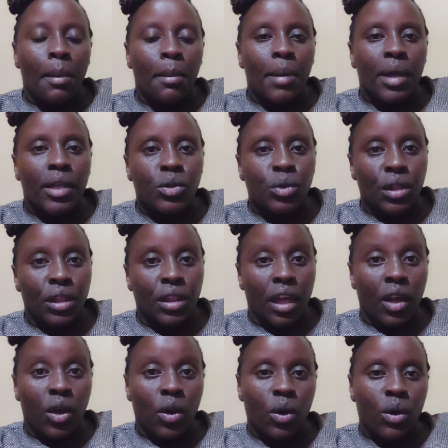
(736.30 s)
But we
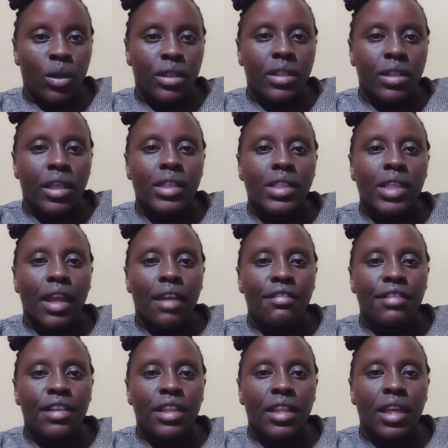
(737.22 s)
thank God that
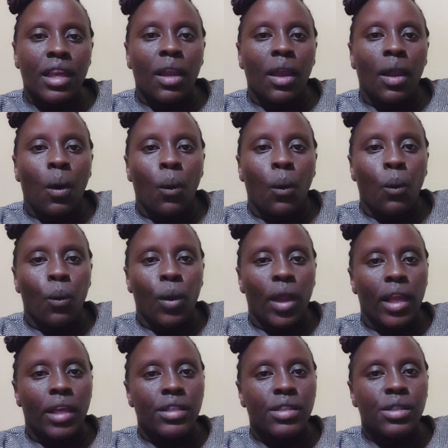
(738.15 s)
everything
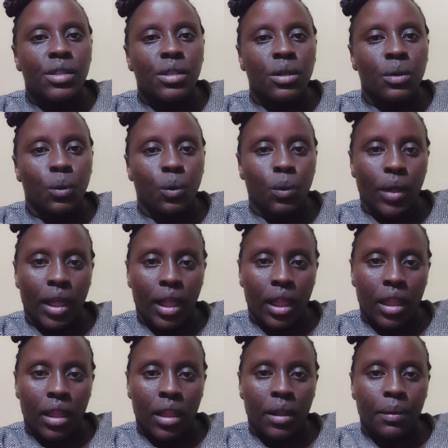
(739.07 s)
went
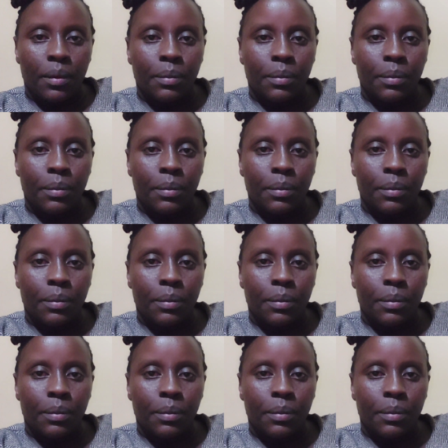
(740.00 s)
well.